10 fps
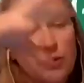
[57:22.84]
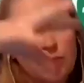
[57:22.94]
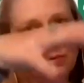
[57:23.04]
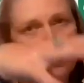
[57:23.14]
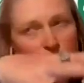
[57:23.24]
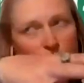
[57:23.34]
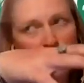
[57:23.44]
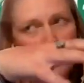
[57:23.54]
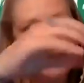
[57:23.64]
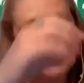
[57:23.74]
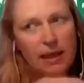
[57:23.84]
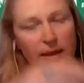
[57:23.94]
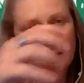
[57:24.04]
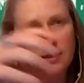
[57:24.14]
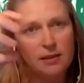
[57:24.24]
you
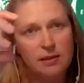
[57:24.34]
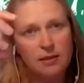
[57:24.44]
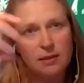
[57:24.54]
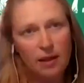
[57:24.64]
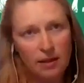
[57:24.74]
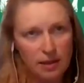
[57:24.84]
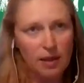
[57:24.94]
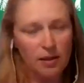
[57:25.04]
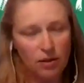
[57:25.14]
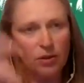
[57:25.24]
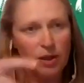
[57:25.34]
take these and can